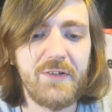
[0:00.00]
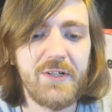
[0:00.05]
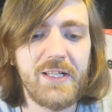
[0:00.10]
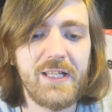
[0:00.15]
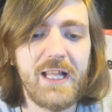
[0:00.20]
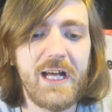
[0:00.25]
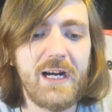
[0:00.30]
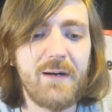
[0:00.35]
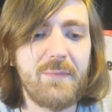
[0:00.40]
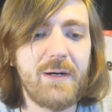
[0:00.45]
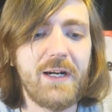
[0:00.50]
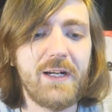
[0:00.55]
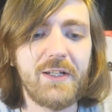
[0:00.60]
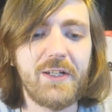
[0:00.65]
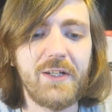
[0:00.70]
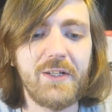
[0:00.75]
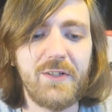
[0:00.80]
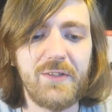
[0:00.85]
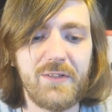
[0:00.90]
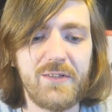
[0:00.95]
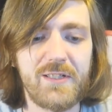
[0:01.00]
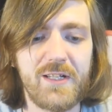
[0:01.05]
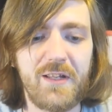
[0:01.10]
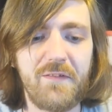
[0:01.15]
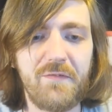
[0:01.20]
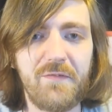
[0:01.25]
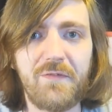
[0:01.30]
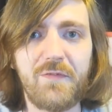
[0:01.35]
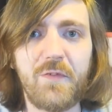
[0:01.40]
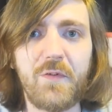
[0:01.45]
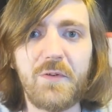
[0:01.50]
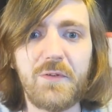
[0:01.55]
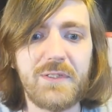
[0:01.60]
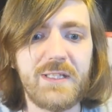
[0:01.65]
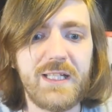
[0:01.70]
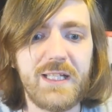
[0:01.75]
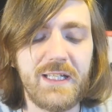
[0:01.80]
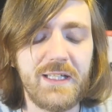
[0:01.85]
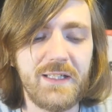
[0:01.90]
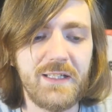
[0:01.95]
Reading that about a girl who's like
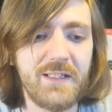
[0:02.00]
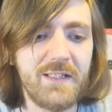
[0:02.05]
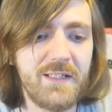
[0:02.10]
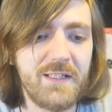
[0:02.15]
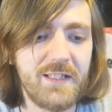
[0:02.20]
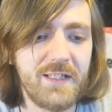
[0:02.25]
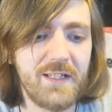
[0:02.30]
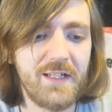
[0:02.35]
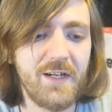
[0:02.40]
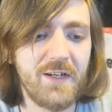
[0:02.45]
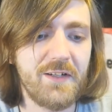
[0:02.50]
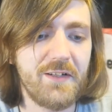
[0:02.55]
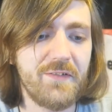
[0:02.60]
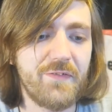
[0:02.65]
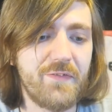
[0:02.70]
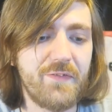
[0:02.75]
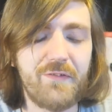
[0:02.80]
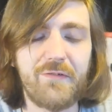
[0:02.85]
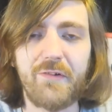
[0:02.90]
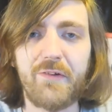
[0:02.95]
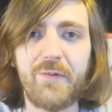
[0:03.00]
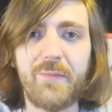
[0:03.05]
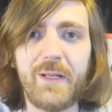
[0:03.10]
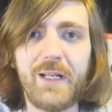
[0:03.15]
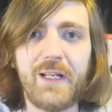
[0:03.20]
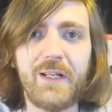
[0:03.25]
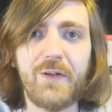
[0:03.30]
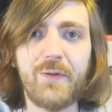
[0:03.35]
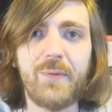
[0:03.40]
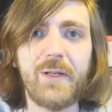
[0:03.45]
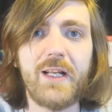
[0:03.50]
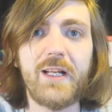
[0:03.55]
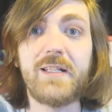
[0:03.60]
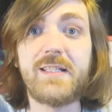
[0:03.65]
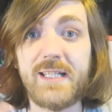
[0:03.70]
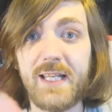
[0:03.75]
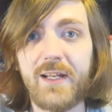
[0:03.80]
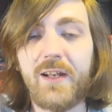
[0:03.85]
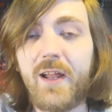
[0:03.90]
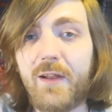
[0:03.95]
fourteen kind of threw me a little
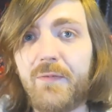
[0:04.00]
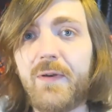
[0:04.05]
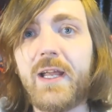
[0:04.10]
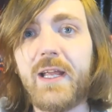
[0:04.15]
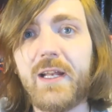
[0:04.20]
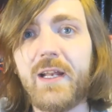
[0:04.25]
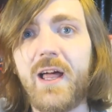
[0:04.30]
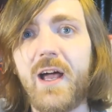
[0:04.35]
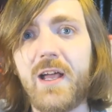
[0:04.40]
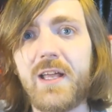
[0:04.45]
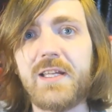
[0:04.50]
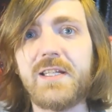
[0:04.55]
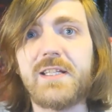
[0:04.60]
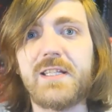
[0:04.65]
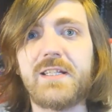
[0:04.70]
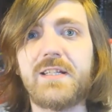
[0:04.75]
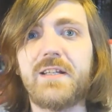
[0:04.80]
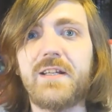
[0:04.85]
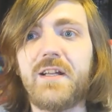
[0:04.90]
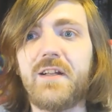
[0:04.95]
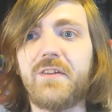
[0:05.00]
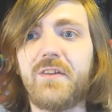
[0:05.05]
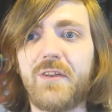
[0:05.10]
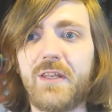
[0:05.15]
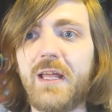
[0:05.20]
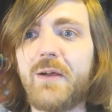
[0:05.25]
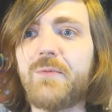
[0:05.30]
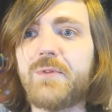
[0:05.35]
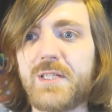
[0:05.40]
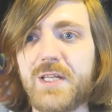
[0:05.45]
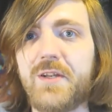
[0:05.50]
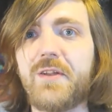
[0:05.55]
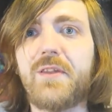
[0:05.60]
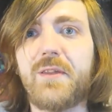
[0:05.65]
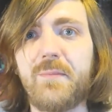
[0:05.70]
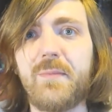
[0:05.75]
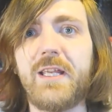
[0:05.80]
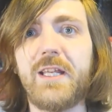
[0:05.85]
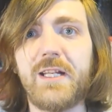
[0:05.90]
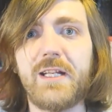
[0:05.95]
bit, until I realised that there was
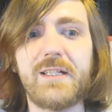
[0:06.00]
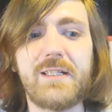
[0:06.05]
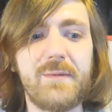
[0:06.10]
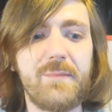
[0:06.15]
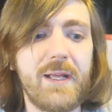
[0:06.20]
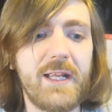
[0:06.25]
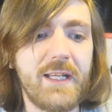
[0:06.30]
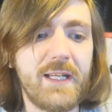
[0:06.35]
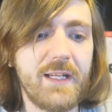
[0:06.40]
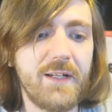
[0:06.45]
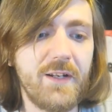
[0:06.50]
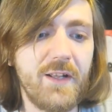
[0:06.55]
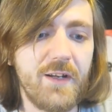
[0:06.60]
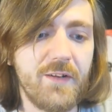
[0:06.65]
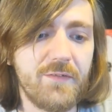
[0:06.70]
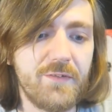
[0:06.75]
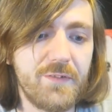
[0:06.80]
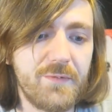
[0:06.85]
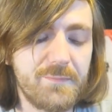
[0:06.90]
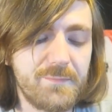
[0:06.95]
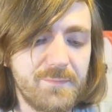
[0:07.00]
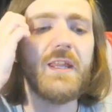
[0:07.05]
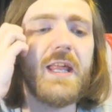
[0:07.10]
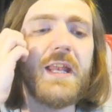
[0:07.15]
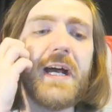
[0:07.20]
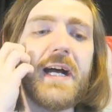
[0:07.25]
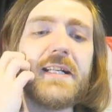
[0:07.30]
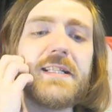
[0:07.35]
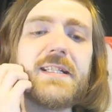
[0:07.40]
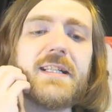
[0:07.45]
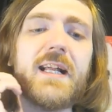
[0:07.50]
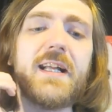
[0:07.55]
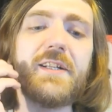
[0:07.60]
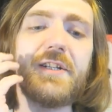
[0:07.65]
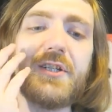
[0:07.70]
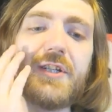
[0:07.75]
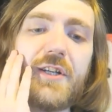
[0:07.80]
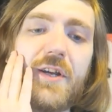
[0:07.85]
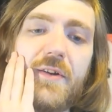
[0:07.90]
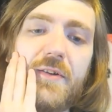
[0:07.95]
another meaning to making love. Uh, then
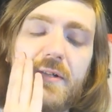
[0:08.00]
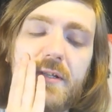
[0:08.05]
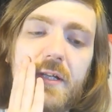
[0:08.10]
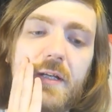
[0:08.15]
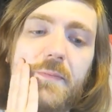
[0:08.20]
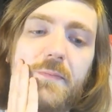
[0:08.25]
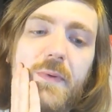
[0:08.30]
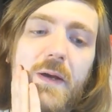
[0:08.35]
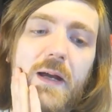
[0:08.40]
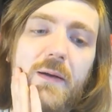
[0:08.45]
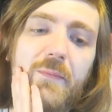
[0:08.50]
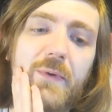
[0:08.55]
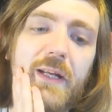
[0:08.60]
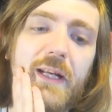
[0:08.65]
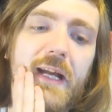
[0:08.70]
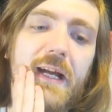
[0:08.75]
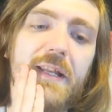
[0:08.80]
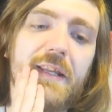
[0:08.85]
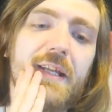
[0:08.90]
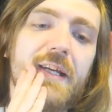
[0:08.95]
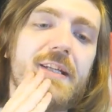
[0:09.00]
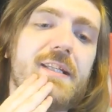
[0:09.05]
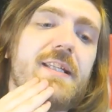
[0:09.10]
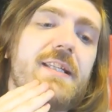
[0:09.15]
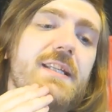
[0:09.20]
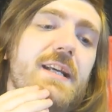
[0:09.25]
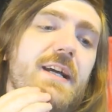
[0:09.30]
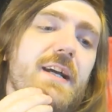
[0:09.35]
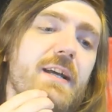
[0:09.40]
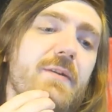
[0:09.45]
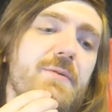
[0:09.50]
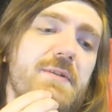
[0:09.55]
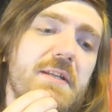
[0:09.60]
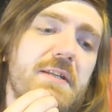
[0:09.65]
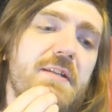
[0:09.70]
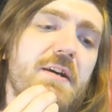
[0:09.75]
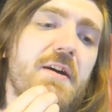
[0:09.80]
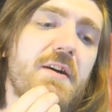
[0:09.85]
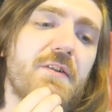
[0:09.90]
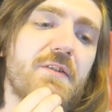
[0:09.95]
Aslan shows up, and we get this. Uh, it
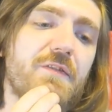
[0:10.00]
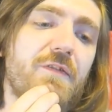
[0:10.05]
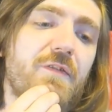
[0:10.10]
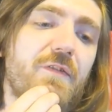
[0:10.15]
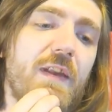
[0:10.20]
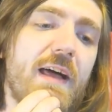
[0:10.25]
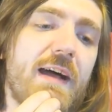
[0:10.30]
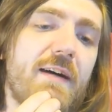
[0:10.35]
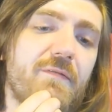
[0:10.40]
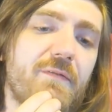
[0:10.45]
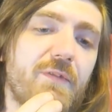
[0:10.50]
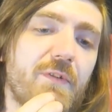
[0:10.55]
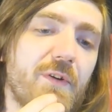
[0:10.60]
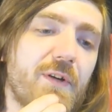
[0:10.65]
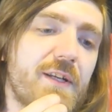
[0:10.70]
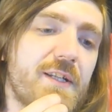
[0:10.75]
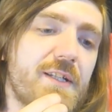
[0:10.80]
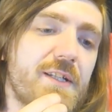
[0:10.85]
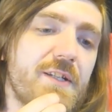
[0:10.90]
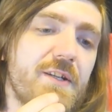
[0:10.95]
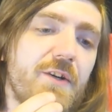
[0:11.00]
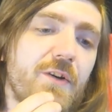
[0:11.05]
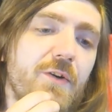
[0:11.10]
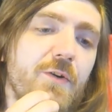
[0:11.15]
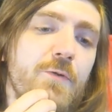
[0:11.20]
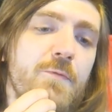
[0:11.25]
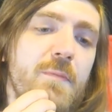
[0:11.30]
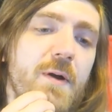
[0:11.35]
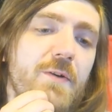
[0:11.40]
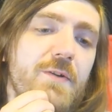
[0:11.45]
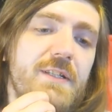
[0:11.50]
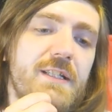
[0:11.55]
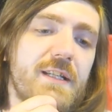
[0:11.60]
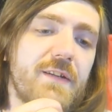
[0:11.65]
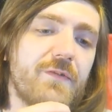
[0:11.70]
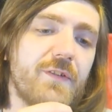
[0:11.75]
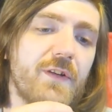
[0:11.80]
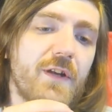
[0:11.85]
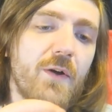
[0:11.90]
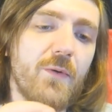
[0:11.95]
was a dark, flat voice,
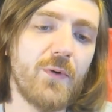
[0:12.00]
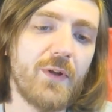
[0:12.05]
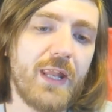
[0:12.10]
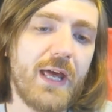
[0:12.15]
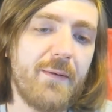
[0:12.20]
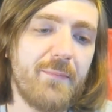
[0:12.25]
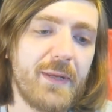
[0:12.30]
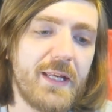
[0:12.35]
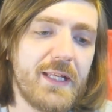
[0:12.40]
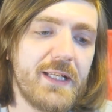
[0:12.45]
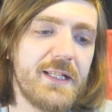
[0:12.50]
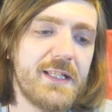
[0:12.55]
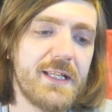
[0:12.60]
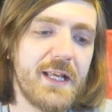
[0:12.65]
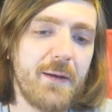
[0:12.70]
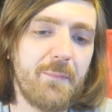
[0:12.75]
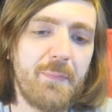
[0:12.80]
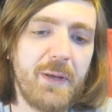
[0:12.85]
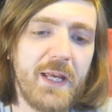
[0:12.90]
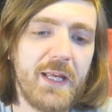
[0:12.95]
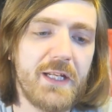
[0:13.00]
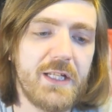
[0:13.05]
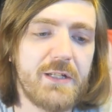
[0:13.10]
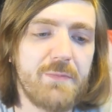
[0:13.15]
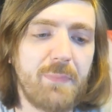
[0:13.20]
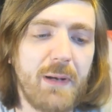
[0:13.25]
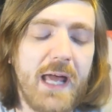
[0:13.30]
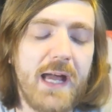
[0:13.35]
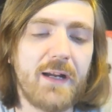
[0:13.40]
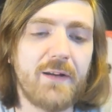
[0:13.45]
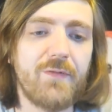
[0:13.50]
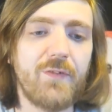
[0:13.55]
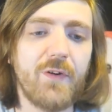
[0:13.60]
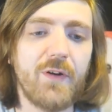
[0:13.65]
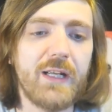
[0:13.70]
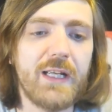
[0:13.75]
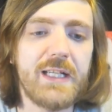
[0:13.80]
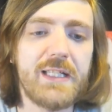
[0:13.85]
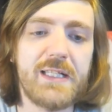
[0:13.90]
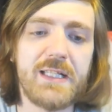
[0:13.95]
almost, if you know what that means, a pitch black
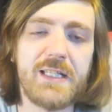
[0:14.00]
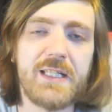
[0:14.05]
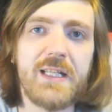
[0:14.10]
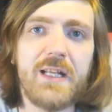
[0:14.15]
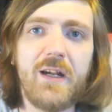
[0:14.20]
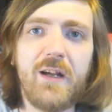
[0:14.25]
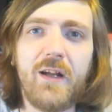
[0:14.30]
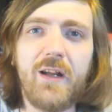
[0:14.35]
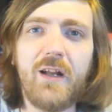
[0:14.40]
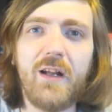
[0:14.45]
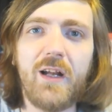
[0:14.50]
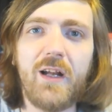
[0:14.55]
voice.